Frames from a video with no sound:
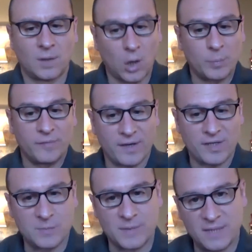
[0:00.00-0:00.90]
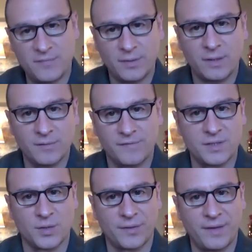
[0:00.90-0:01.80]
our profession specifically of
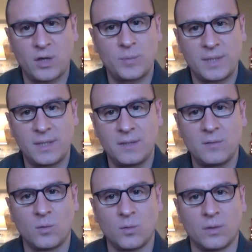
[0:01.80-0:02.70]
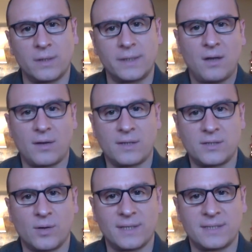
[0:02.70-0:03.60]
physical therapy? Or are you
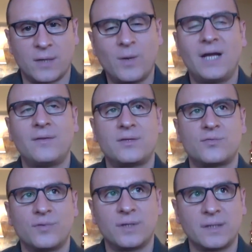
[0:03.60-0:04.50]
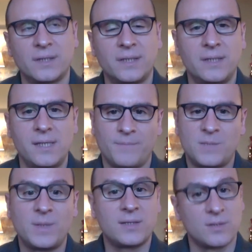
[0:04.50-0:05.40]
starting to say, wow, this really
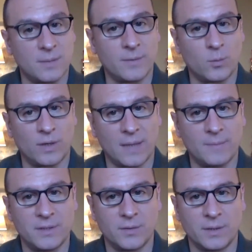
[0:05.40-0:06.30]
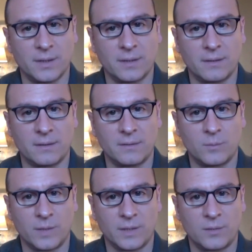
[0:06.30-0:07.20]
speaks to some of the work I'm doing
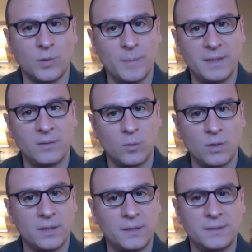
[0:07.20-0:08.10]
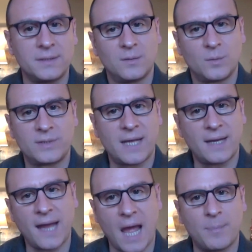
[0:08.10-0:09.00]
with women in the world? What was
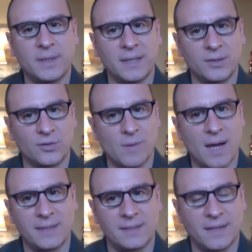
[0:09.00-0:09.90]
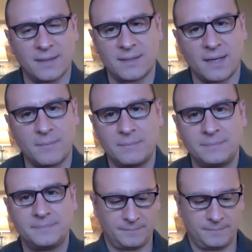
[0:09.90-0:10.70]
kind of happening in your mind at that time?